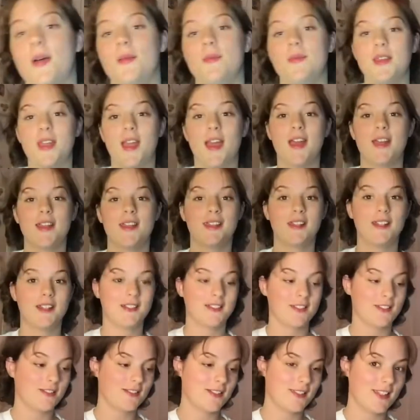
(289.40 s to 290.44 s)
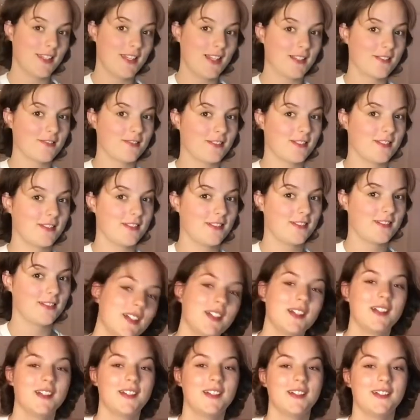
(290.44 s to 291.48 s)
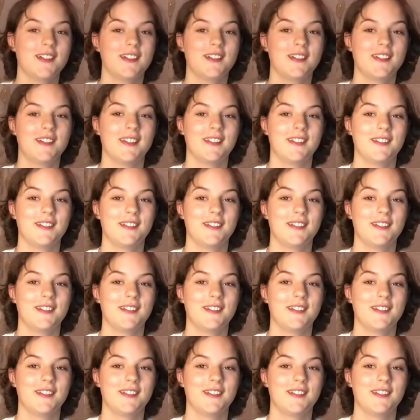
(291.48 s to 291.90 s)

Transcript: yeah, let's go on to the next one. Okay,